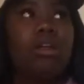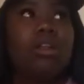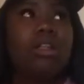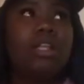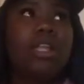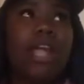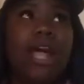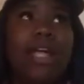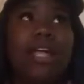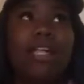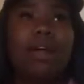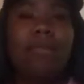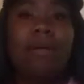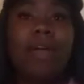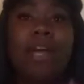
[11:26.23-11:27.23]
Then I get
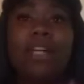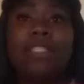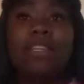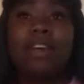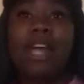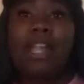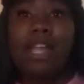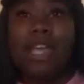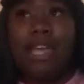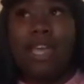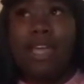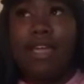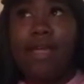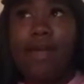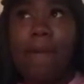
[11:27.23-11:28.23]
up here, I still gotta
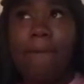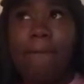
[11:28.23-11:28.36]
eat.